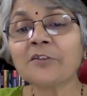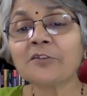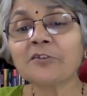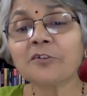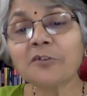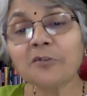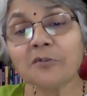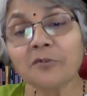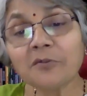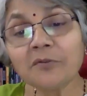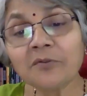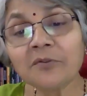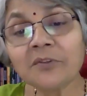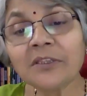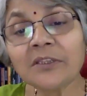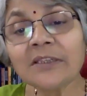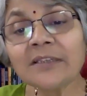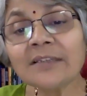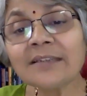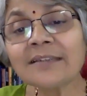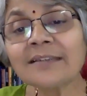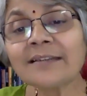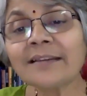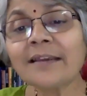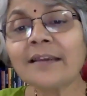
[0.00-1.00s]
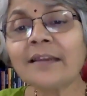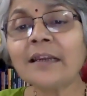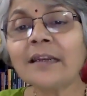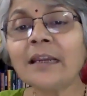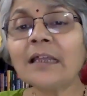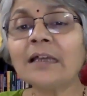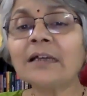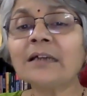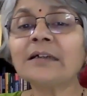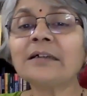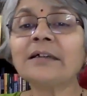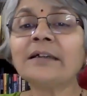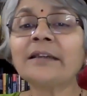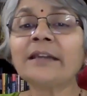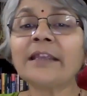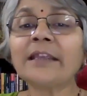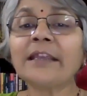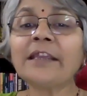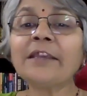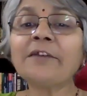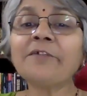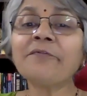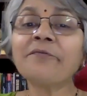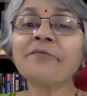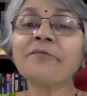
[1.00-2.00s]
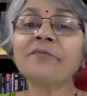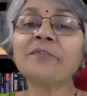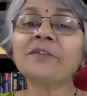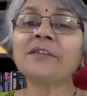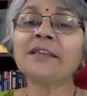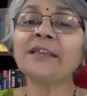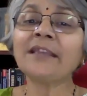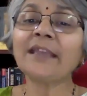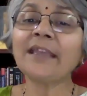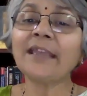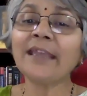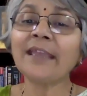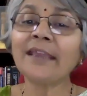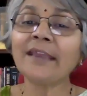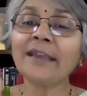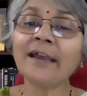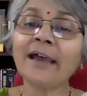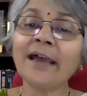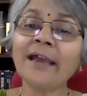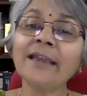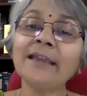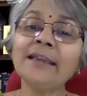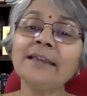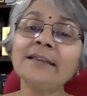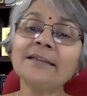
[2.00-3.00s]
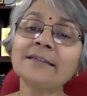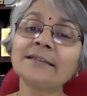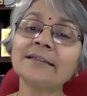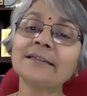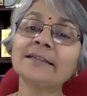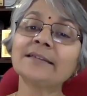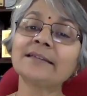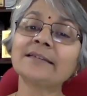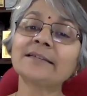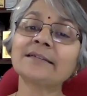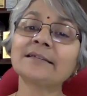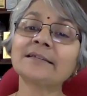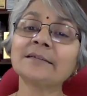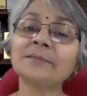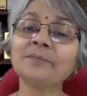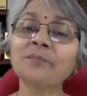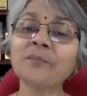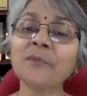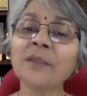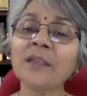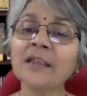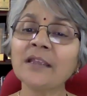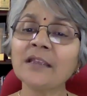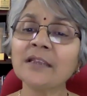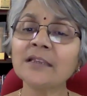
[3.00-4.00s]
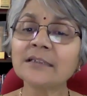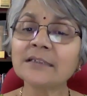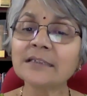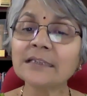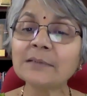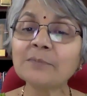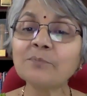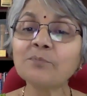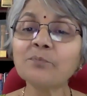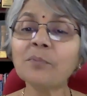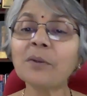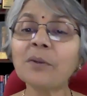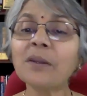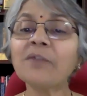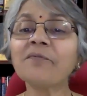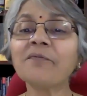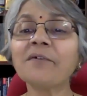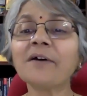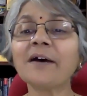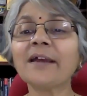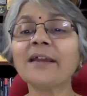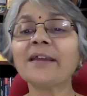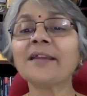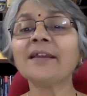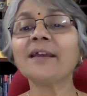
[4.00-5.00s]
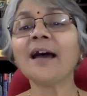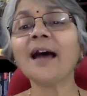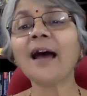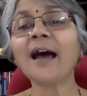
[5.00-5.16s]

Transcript: So this can occur if the AI system simplify,